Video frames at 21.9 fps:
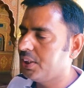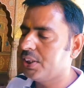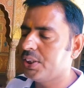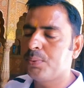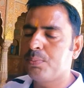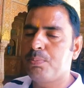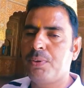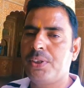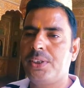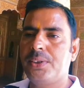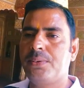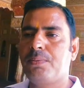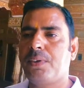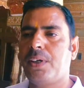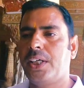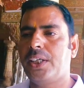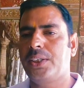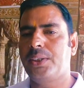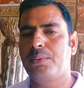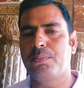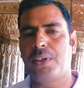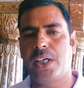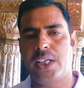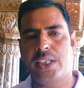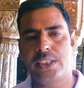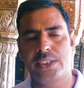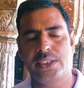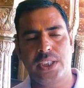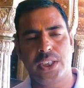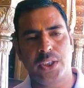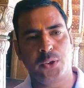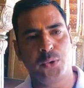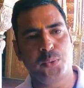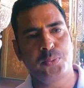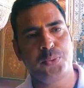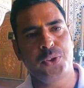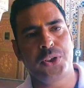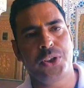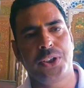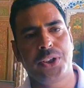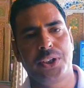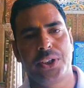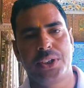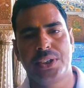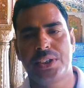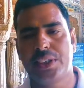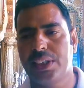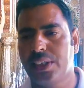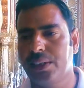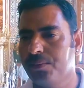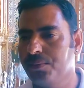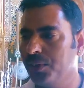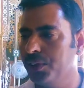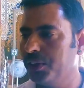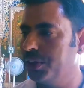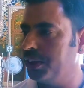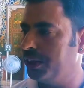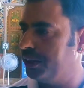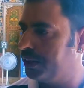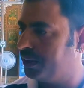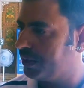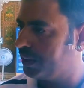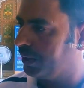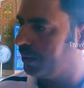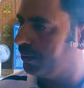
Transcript: It's built by the Maharaja Anup Singh in 17th